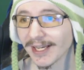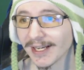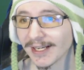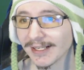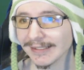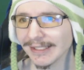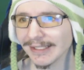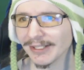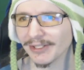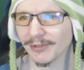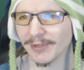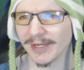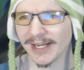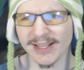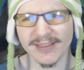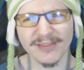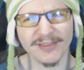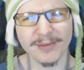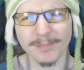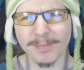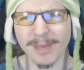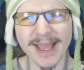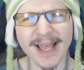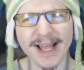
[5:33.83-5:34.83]
Unless you
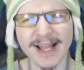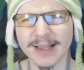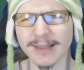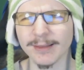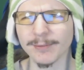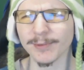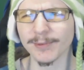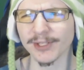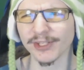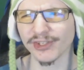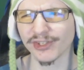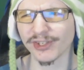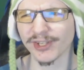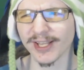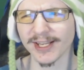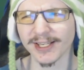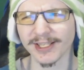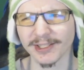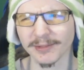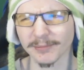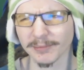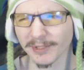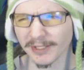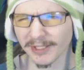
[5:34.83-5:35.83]
hit the bell, which
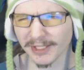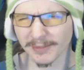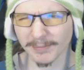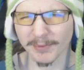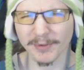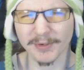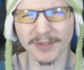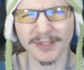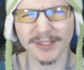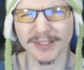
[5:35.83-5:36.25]
then completely